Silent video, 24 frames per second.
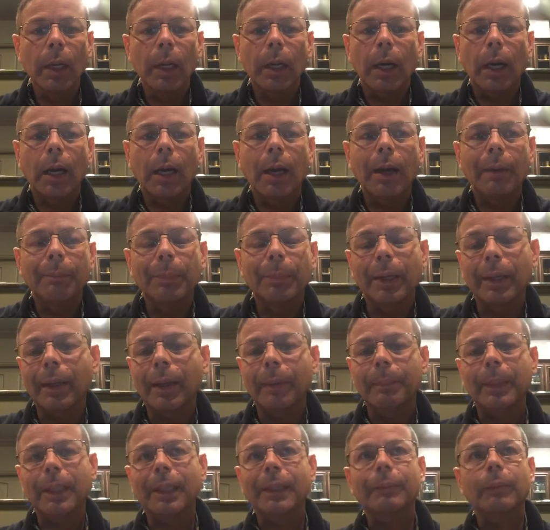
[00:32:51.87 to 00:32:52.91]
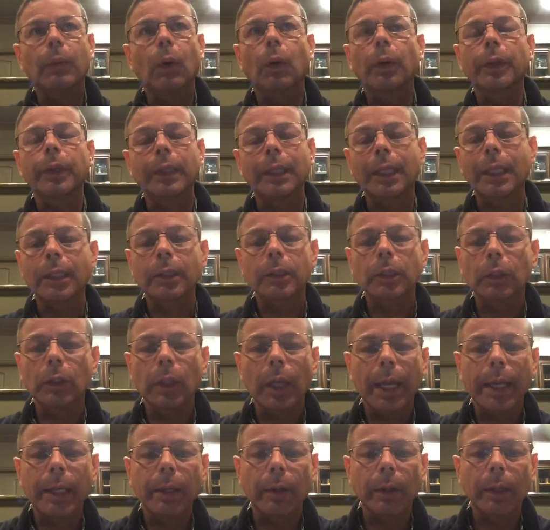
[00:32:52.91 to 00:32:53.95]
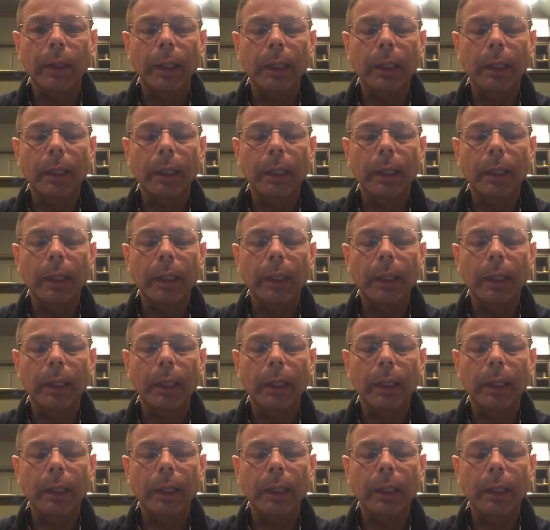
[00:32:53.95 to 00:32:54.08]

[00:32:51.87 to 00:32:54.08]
But I mean, all you need is a lighter.